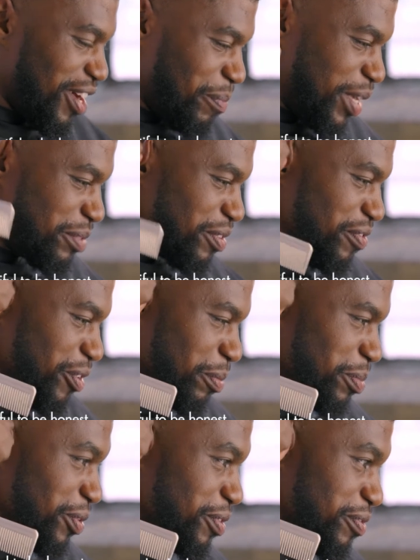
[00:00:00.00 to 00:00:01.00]
It makes me feel
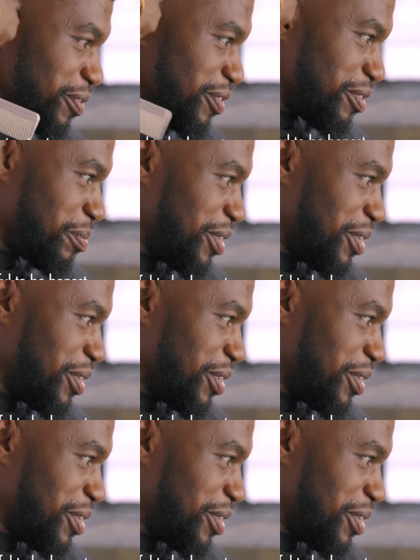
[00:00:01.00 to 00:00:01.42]
beautiful, you